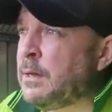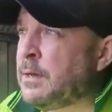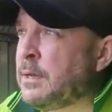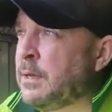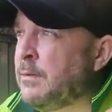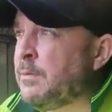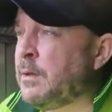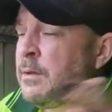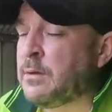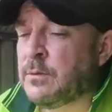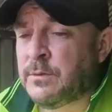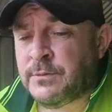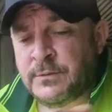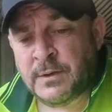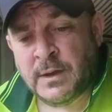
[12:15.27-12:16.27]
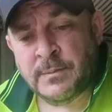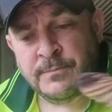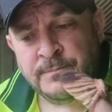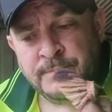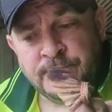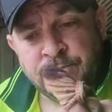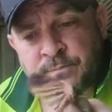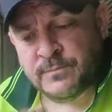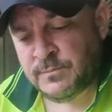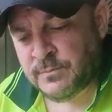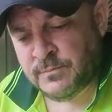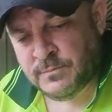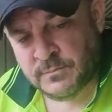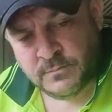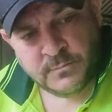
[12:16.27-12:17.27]
give it a good
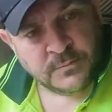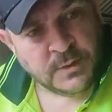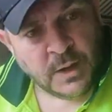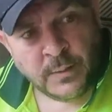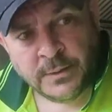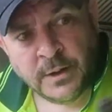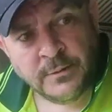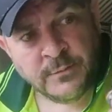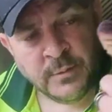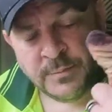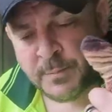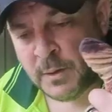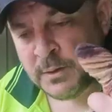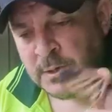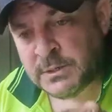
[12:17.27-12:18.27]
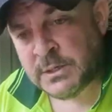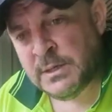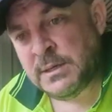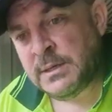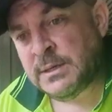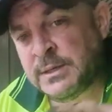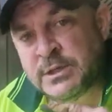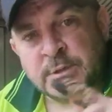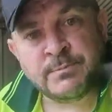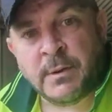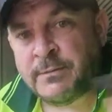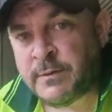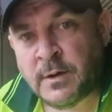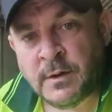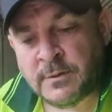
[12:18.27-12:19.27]
going over with polish, and then just
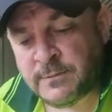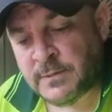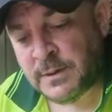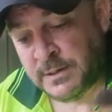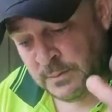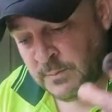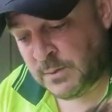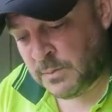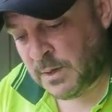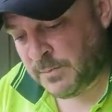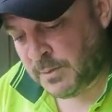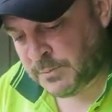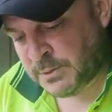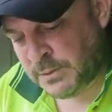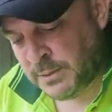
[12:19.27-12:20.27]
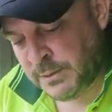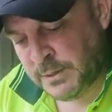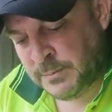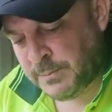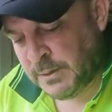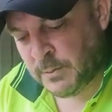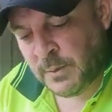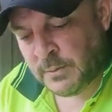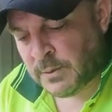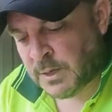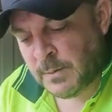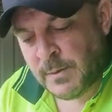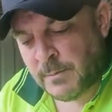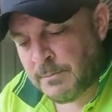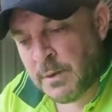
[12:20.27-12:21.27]
buff it off, and it will come up shiny, but it won't
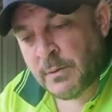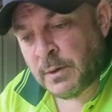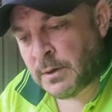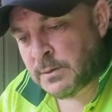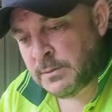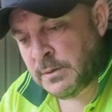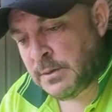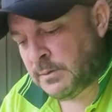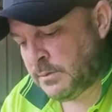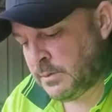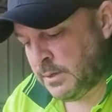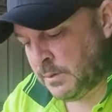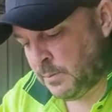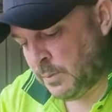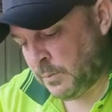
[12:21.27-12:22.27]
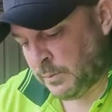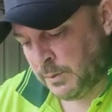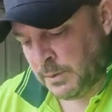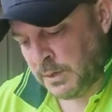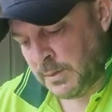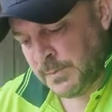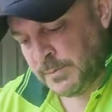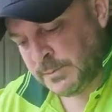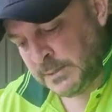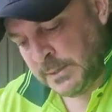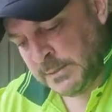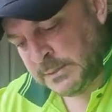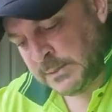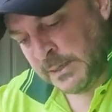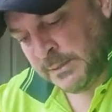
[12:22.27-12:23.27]
come up mirror. It will not come up to
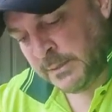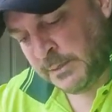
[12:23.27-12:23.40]
that standard.